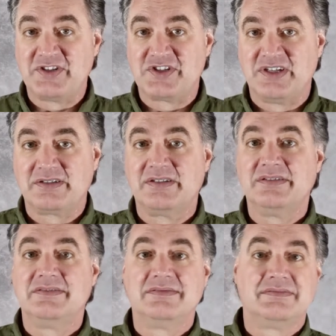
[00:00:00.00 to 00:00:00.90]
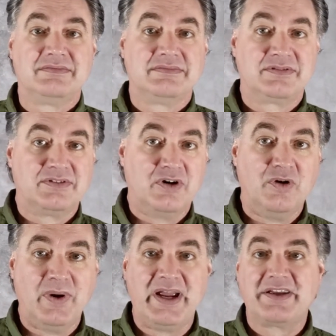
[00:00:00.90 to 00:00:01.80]
minute chunk, go
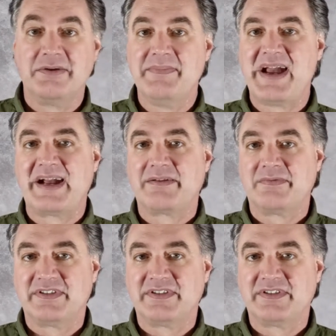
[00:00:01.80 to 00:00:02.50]
away, come back,